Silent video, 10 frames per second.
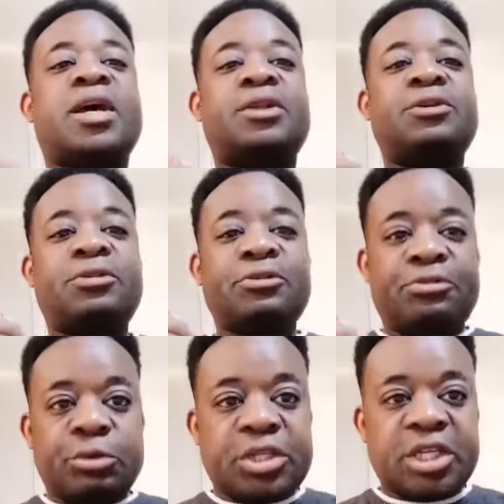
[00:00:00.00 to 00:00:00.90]
another
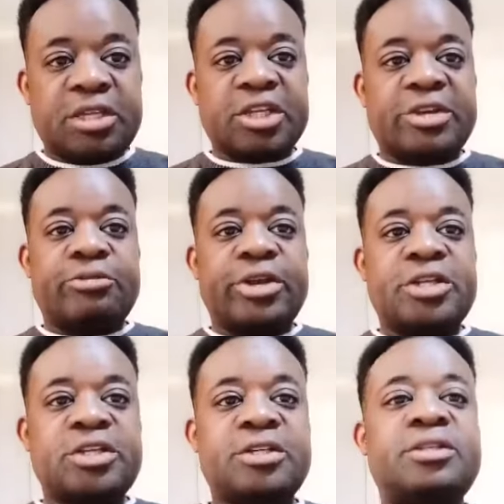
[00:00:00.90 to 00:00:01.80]
14
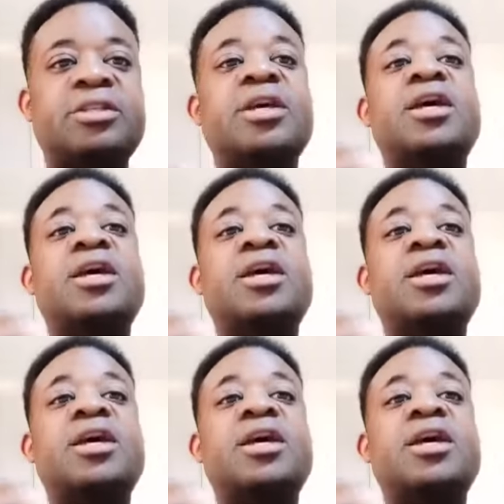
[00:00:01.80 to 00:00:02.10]
generations.